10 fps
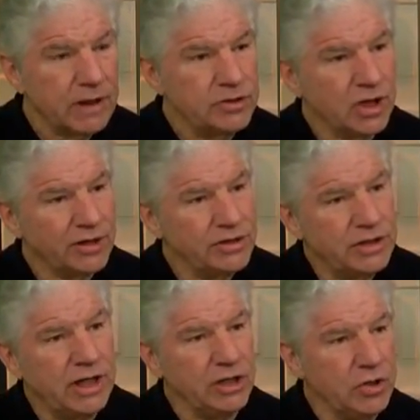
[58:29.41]
John,
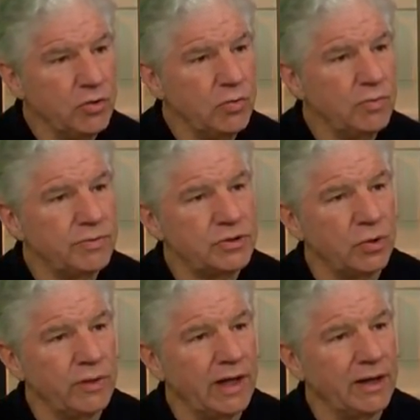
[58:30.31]
can you
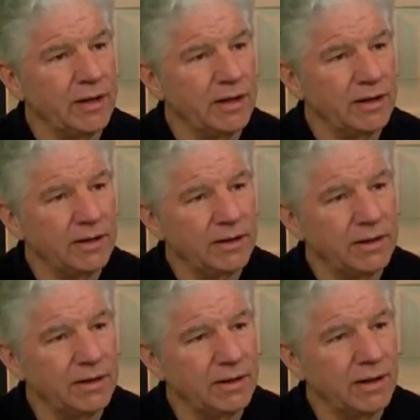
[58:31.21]
show that? Uh,
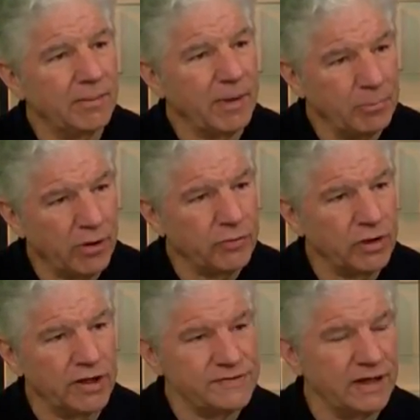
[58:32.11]
uh, my
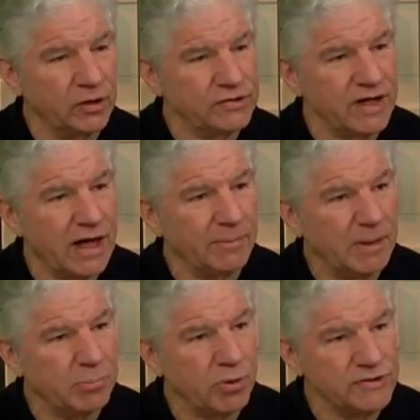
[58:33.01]
brother-in-law said, it looks like I'm
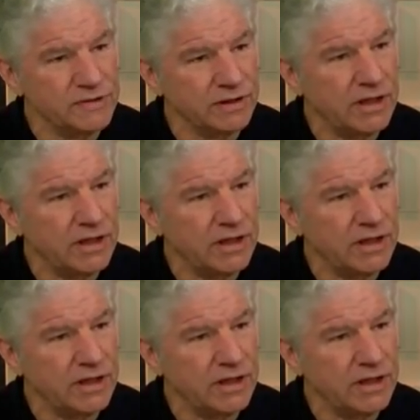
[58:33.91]
in prison.